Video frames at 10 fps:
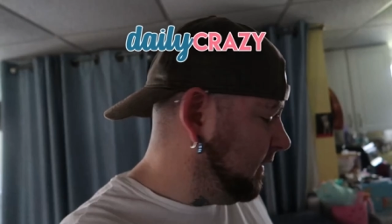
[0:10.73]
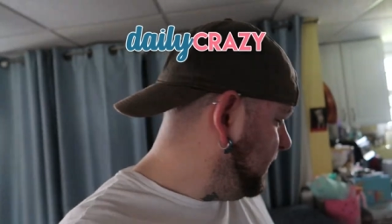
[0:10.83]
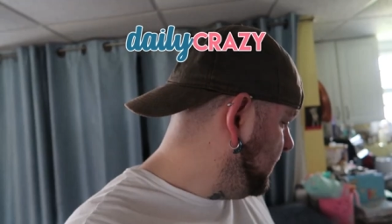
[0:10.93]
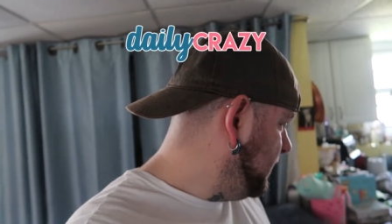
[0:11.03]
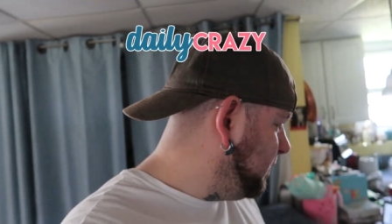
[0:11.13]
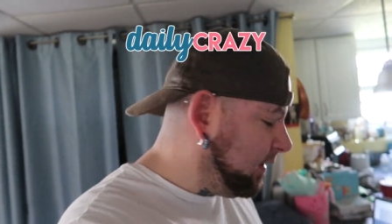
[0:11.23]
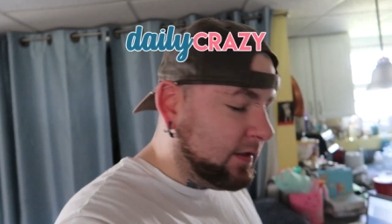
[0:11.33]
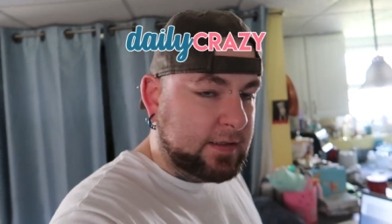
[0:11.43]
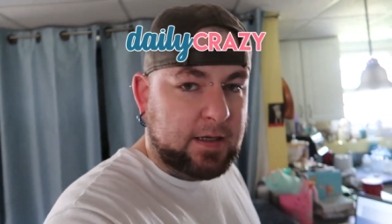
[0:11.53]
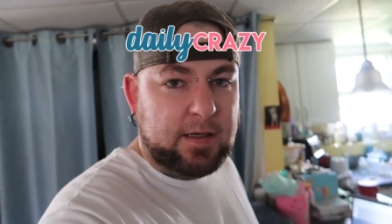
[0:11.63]
editing the
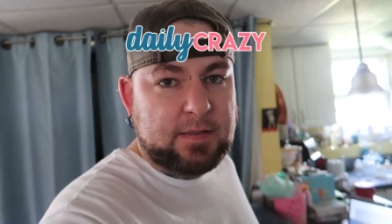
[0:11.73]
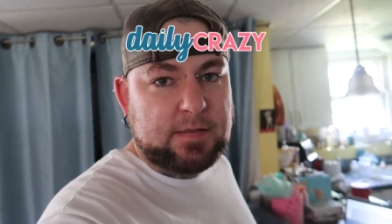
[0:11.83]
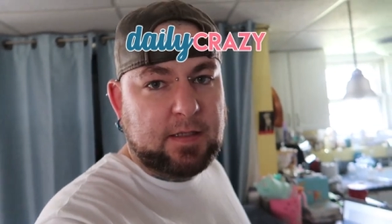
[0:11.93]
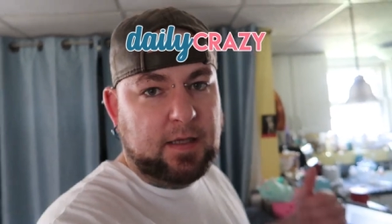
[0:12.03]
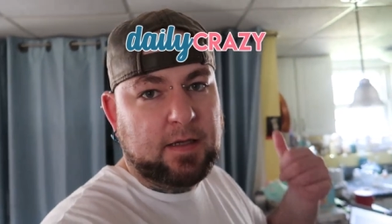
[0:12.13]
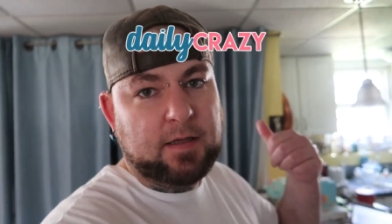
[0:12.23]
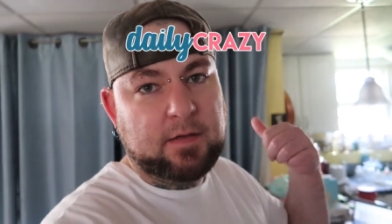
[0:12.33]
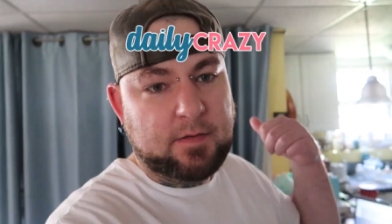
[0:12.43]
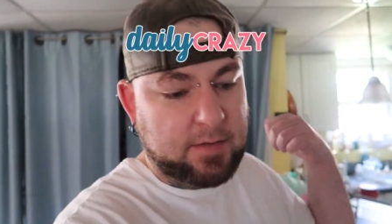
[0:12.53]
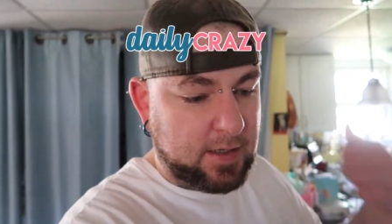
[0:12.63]
podcast
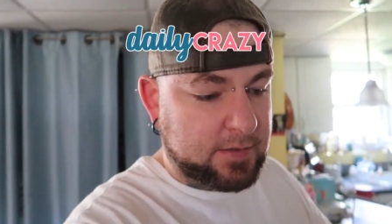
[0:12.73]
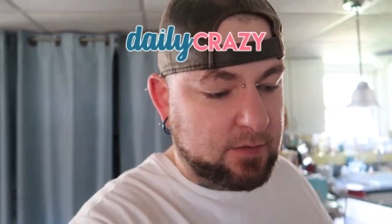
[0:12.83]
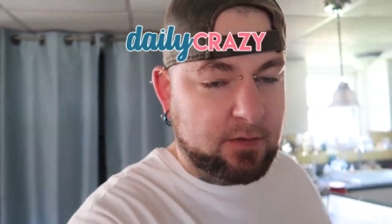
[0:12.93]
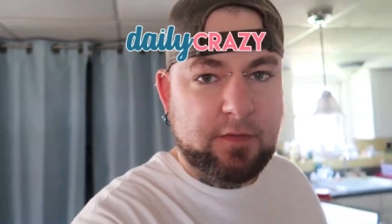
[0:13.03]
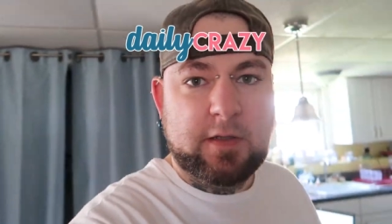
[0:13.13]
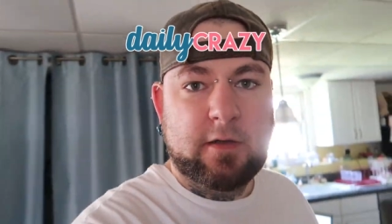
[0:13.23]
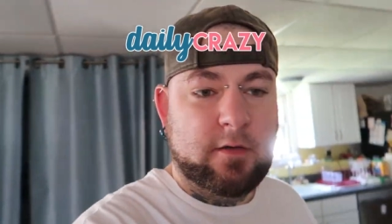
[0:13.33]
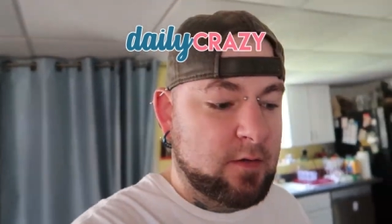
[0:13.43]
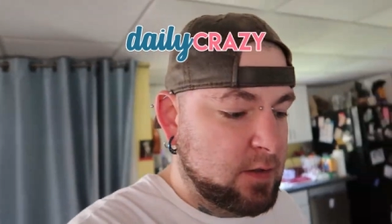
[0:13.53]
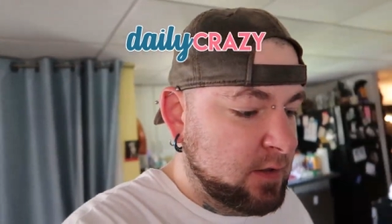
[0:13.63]
and a dad talk
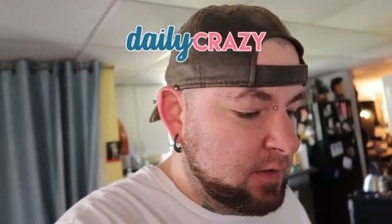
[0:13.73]
video.